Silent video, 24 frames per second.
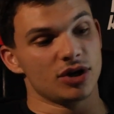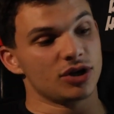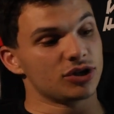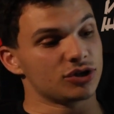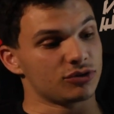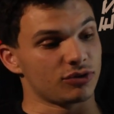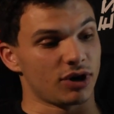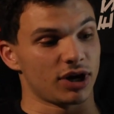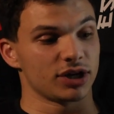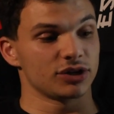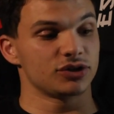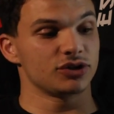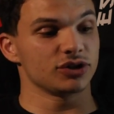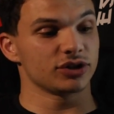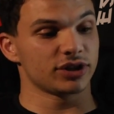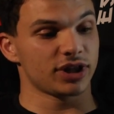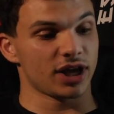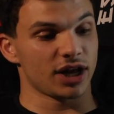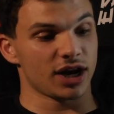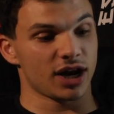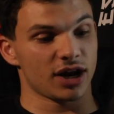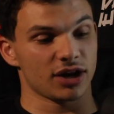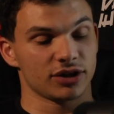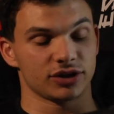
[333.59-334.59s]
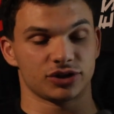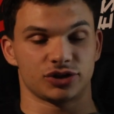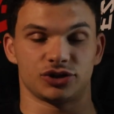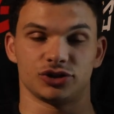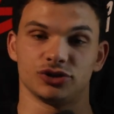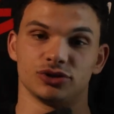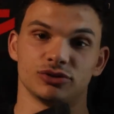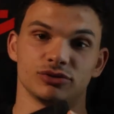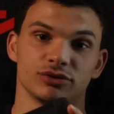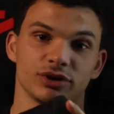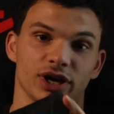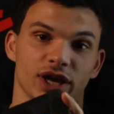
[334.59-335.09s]
So I took that out of the
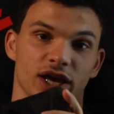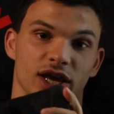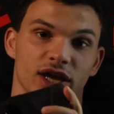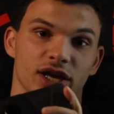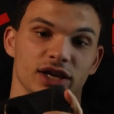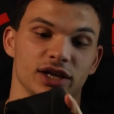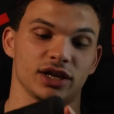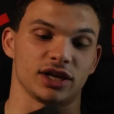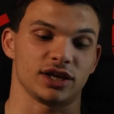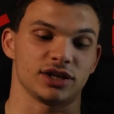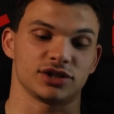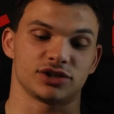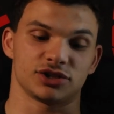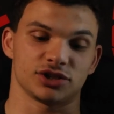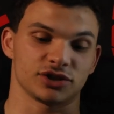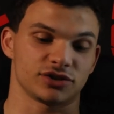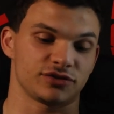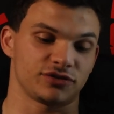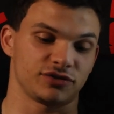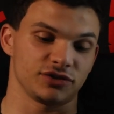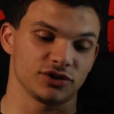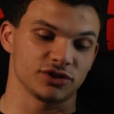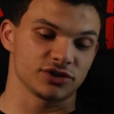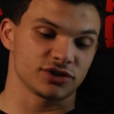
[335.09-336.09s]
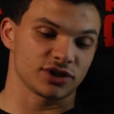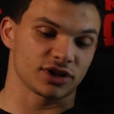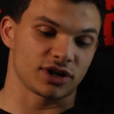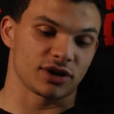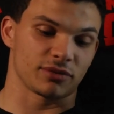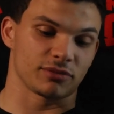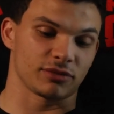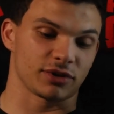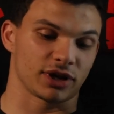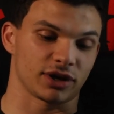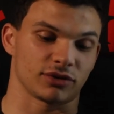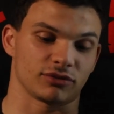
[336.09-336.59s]
shoe, and it just feels like
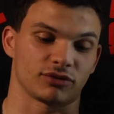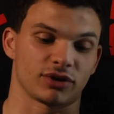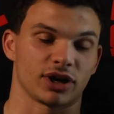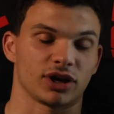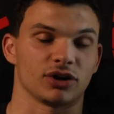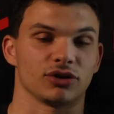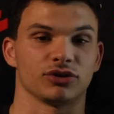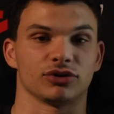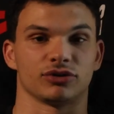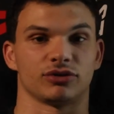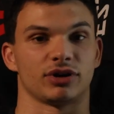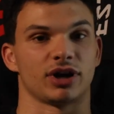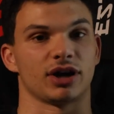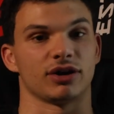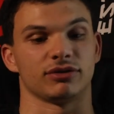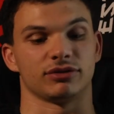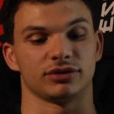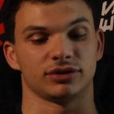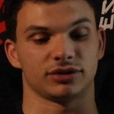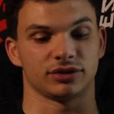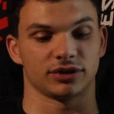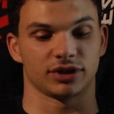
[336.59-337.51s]
I'm like right on the ground.